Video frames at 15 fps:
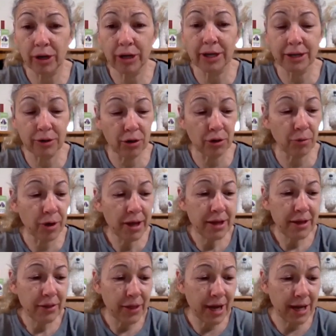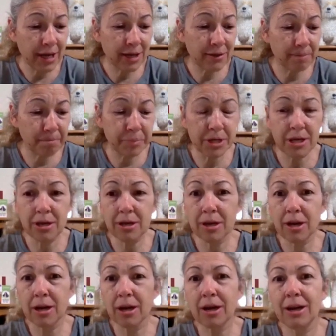And I know that can
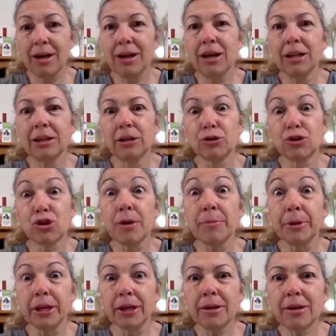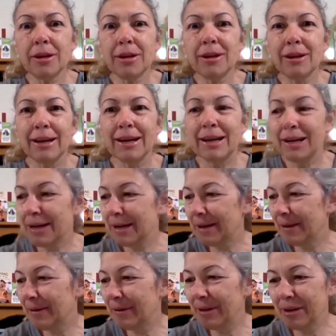be a little troubling.
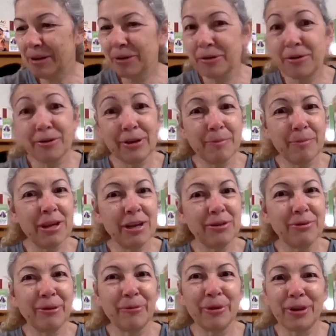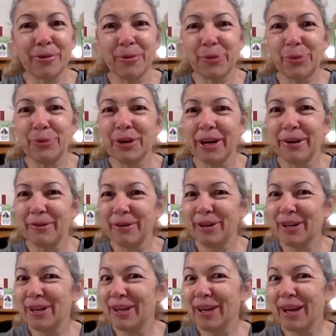You know, if you're like, man, do I want to go through
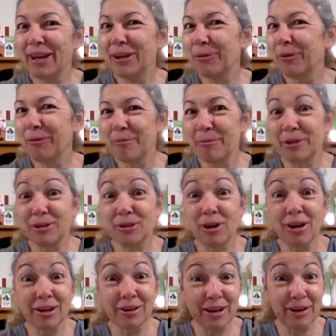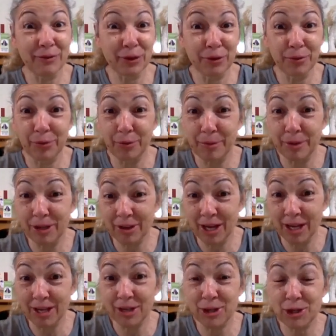diarrhea again? Do I want my dog to have to go through being
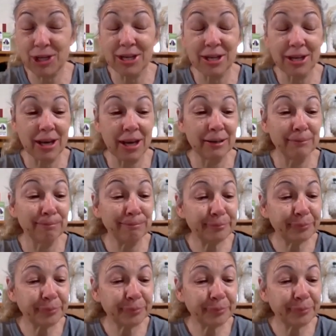that itchy again?